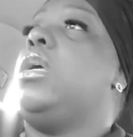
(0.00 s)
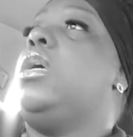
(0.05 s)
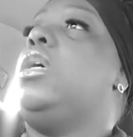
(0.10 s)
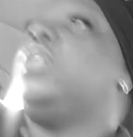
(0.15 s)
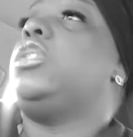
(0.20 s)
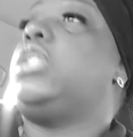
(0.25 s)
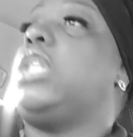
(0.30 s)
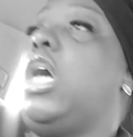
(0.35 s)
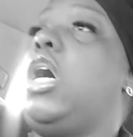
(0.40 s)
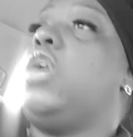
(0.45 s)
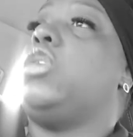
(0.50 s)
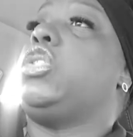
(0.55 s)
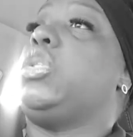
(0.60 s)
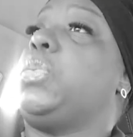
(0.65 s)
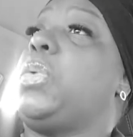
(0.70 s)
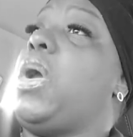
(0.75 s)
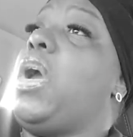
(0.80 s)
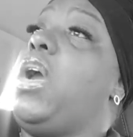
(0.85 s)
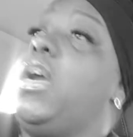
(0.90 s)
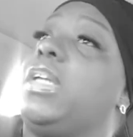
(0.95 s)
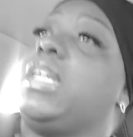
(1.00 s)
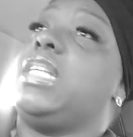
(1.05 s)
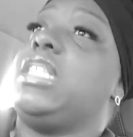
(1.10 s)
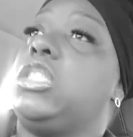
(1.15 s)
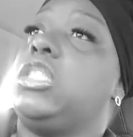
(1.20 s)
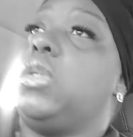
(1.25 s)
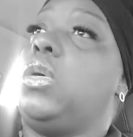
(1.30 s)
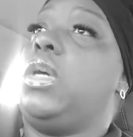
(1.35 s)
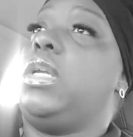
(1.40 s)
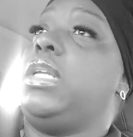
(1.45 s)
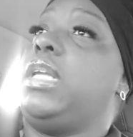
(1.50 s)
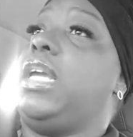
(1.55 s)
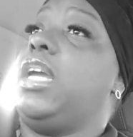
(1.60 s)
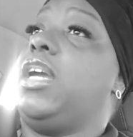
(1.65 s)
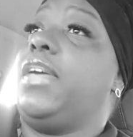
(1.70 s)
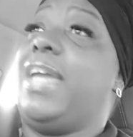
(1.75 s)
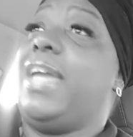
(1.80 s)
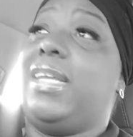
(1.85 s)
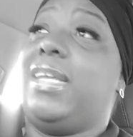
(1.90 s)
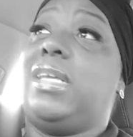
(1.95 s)
So Jerrod gets on
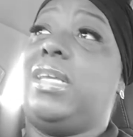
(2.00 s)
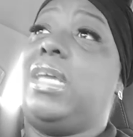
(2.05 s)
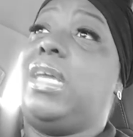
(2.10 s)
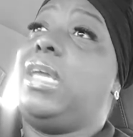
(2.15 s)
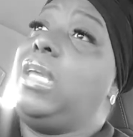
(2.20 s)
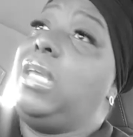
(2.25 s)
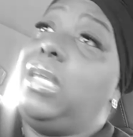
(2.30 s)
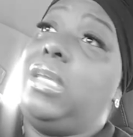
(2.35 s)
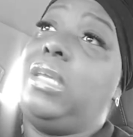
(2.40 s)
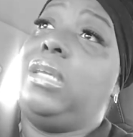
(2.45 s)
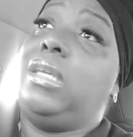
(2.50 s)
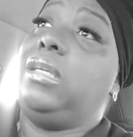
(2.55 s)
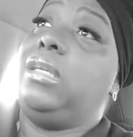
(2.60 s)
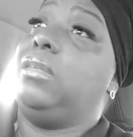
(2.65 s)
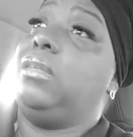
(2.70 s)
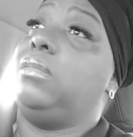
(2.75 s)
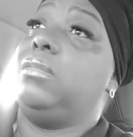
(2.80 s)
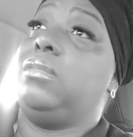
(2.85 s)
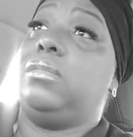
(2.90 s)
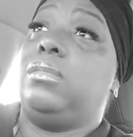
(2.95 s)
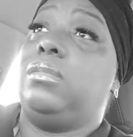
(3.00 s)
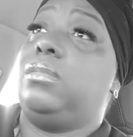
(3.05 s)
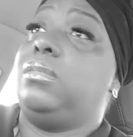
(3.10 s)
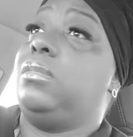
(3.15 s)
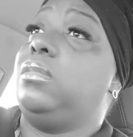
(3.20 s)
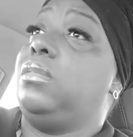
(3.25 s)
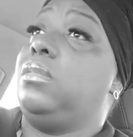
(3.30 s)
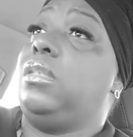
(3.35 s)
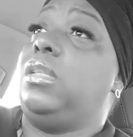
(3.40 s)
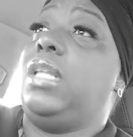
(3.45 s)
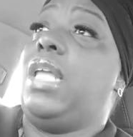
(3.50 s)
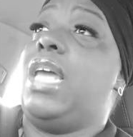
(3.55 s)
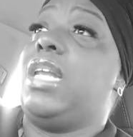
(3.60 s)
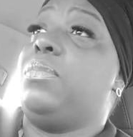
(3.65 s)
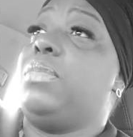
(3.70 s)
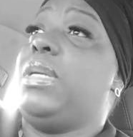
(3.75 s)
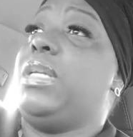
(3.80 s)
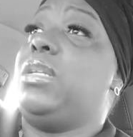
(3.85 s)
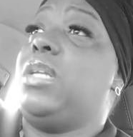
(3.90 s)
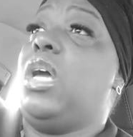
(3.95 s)
there and he let
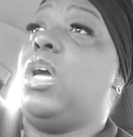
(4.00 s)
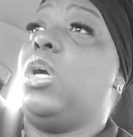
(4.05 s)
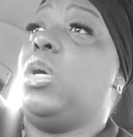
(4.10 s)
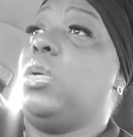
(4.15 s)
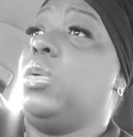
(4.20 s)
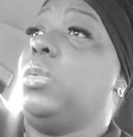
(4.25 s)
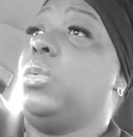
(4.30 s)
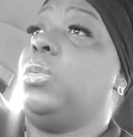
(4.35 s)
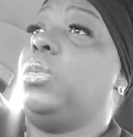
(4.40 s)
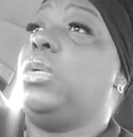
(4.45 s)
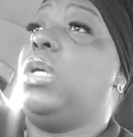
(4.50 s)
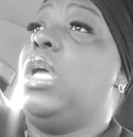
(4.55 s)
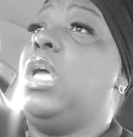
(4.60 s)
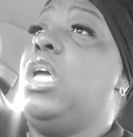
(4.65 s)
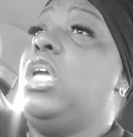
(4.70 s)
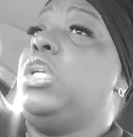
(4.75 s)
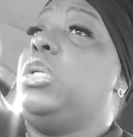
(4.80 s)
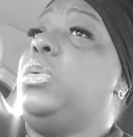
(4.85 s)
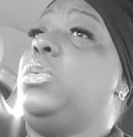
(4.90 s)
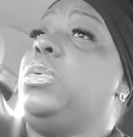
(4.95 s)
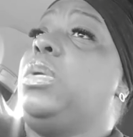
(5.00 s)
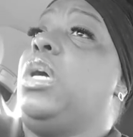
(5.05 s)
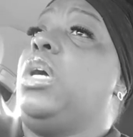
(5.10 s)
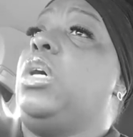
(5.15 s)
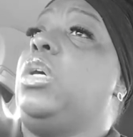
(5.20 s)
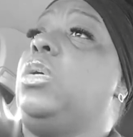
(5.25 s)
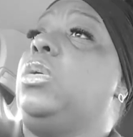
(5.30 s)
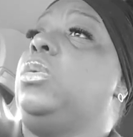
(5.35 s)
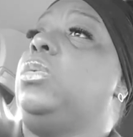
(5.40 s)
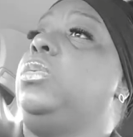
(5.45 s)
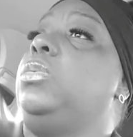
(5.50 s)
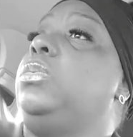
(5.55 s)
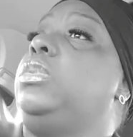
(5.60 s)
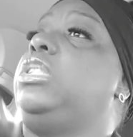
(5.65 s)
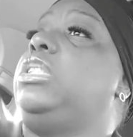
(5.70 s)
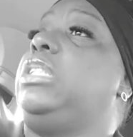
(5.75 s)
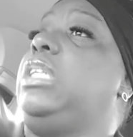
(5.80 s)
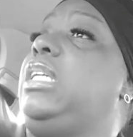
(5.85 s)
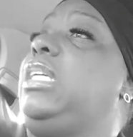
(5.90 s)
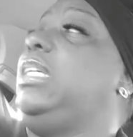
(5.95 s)
it be known you know,
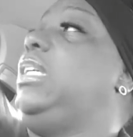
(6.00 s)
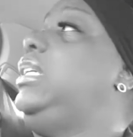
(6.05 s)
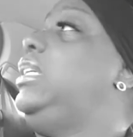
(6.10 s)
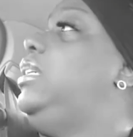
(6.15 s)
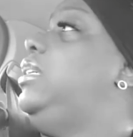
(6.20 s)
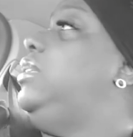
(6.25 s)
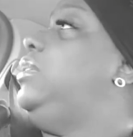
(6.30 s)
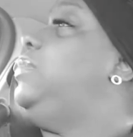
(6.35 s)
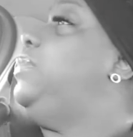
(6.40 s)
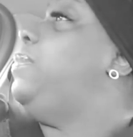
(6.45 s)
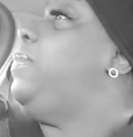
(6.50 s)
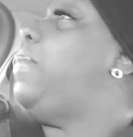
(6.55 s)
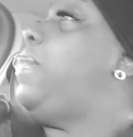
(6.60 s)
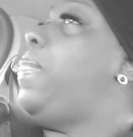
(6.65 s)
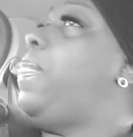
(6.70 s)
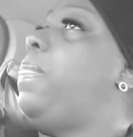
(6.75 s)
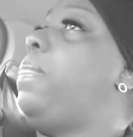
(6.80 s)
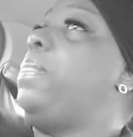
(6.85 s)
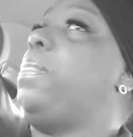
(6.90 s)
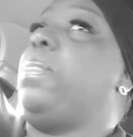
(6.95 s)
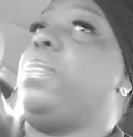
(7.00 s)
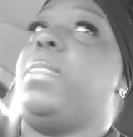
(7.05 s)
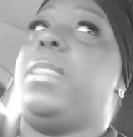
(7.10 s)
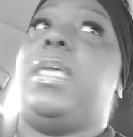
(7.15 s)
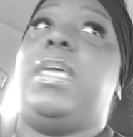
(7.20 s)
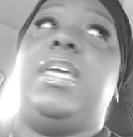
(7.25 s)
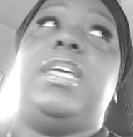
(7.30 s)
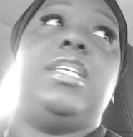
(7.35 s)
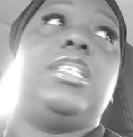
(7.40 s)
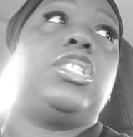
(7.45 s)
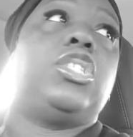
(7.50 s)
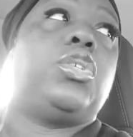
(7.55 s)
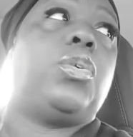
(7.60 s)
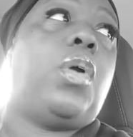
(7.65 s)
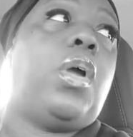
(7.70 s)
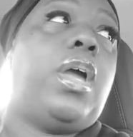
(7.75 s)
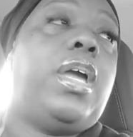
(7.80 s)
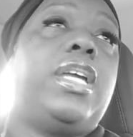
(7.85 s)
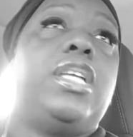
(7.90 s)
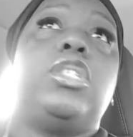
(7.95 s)
she is
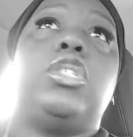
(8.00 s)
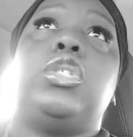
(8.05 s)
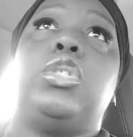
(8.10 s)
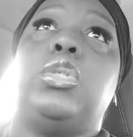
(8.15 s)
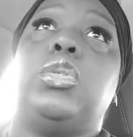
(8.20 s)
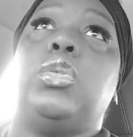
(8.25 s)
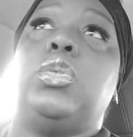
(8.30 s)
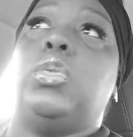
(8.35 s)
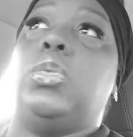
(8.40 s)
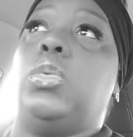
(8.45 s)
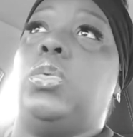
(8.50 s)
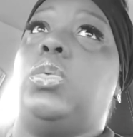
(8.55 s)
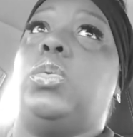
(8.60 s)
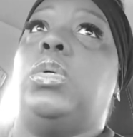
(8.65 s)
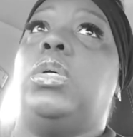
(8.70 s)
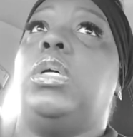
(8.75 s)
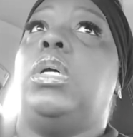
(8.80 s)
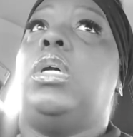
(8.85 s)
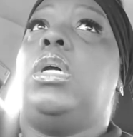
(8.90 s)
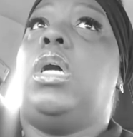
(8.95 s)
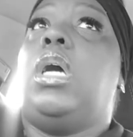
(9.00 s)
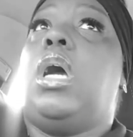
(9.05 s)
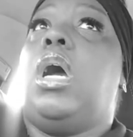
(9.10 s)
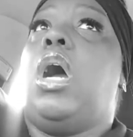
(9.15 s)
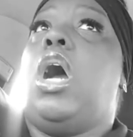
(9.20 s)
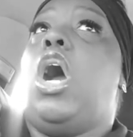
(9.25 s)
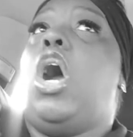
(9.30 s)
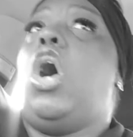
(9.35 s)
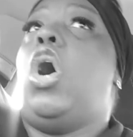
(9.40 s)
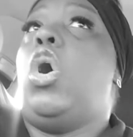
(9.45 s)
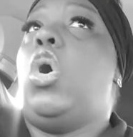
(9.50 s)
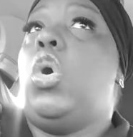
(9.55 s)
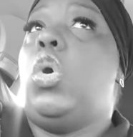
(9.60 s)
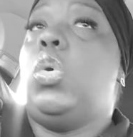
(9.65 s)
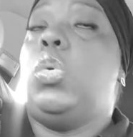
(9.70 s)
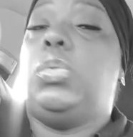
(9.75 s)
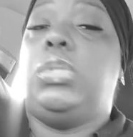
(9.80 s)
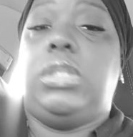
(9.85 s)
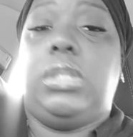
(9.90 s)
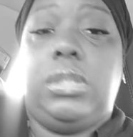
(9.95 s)
trying to
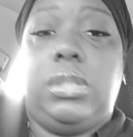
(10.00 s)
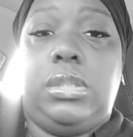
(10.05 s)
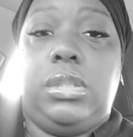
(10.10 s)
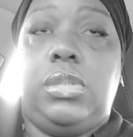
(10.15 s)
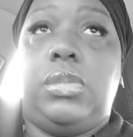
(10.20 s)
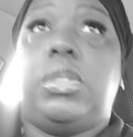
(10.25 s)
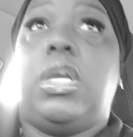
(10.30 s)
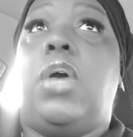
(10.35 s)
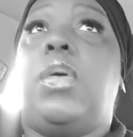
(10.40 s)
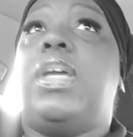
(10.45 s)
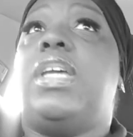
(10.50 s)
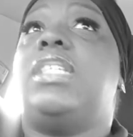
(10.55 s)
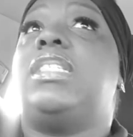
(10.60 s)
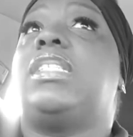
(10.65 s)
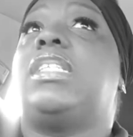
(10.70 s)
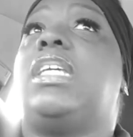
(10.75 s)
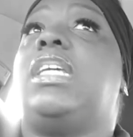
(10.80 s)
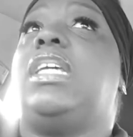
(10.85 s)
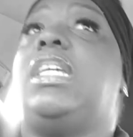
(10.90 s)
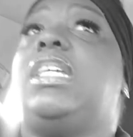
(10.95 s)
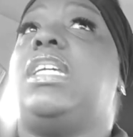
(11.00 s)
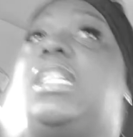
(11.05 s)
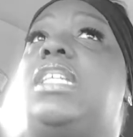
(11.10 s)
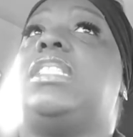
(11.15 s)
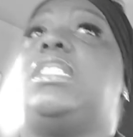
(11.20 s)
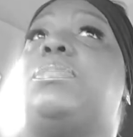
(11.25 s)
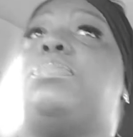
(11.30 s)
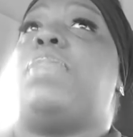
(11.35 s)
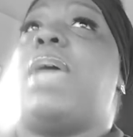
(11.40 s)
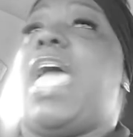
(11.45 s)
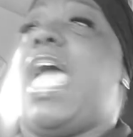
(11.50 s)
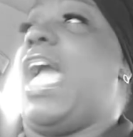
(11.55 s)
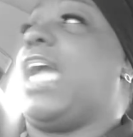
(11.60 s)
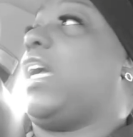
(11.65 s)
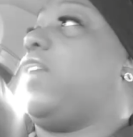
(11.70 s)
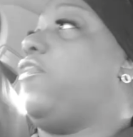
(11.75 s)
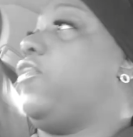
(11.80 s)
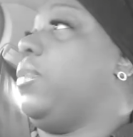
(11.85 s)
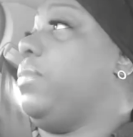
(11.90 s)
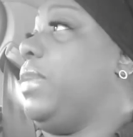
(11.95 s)
hold, you know, his kids back
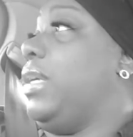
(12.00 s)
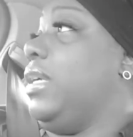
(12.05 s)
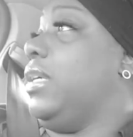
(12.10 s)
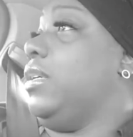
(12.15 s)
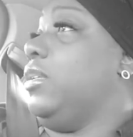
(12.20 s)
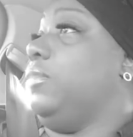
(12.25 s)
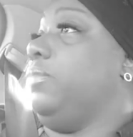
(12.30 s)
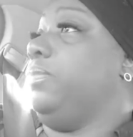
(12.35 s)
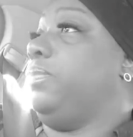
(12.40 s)
from him.